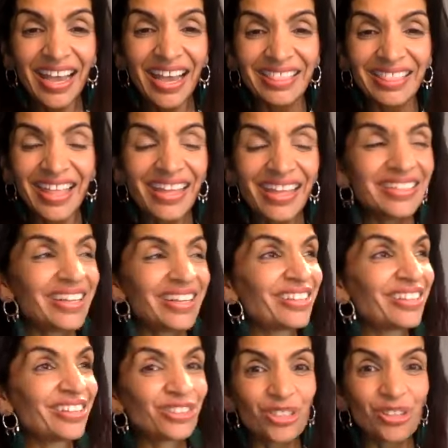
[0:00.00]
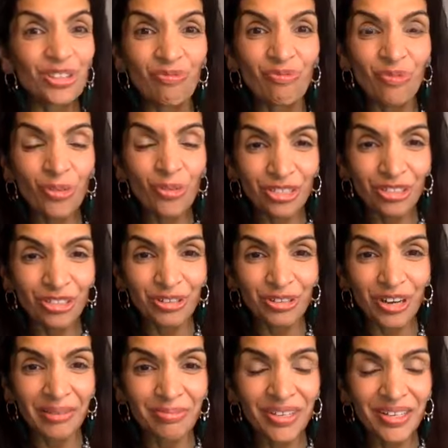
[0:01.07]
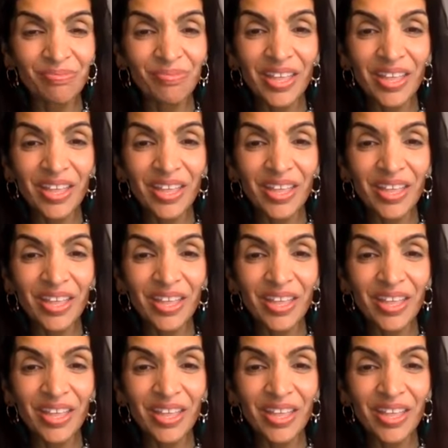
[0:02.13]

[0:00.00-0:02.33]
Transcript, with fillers: And then there's the fourth tribe,